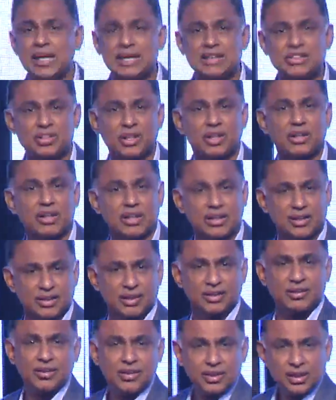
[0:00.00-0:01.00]
like children,
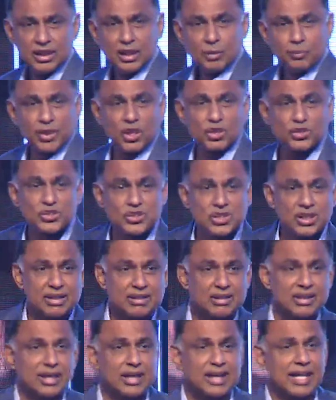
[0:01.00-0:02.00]
because
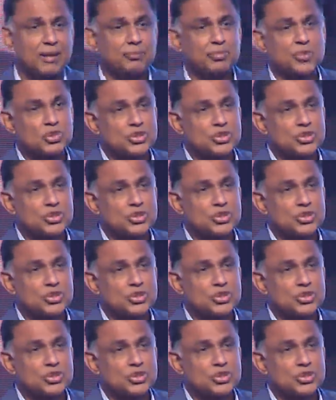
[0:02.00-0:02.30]
children adapt to